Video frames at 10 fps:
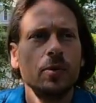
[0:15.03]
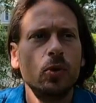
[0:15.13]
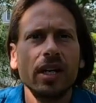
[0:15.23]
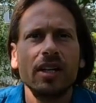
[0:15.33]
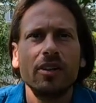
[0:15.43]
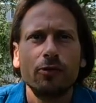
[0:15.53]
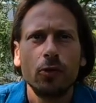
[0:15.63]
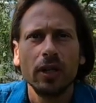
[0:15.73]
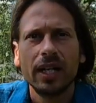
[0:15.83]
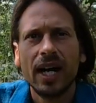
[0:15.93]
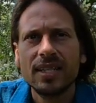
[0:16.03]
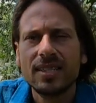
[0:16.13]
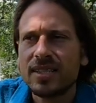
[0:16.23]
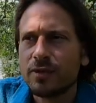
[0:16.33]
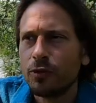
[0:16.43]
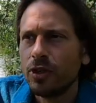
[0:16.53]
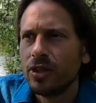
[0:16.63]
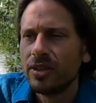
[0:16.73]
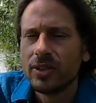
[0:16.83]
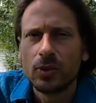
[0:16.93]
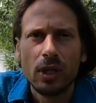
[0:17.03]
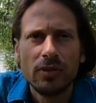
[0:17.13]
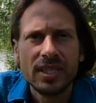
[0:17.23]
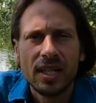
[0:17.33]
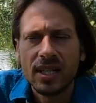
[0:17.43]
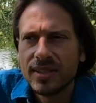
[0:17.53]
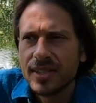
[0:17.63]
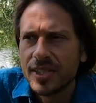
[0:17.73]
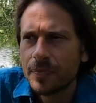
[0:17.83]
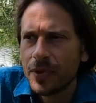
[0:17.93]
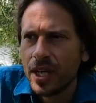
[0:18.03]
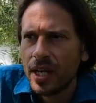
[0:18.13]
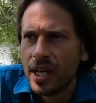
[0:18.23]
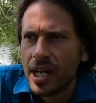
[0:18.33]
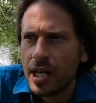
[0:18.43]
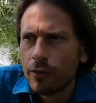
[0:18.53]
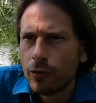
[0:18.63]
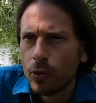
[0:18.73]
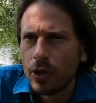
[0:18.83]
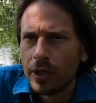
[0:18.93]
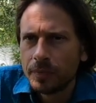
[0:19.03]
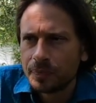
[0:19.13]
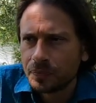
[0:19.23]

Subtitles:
quick forecasts for the 12 signs for